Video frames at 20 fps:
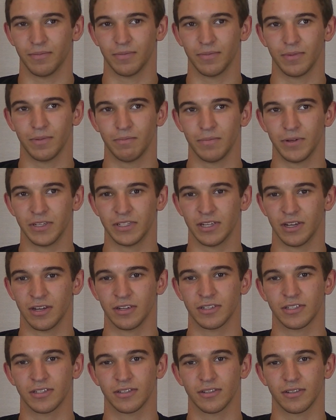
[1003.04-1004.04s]
Yeah. Right. B
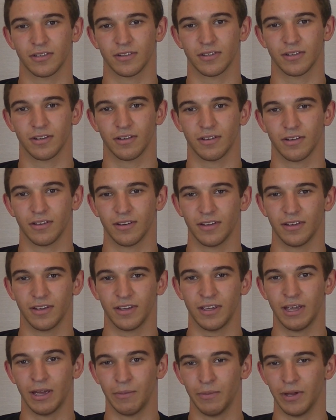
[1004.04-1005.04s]
Sings.
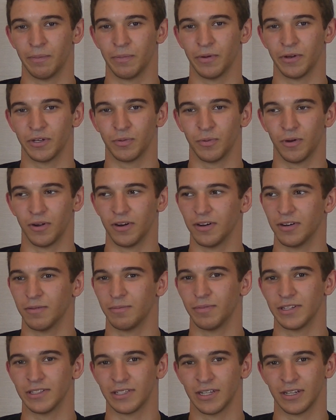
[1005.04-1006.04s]
Hit me up on
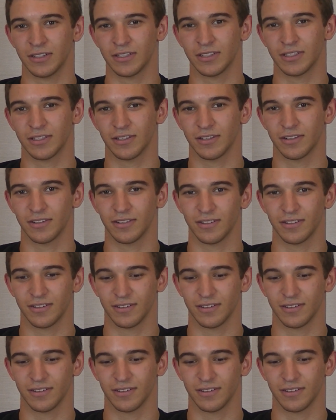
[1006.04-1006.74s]
Twitter, B Sings.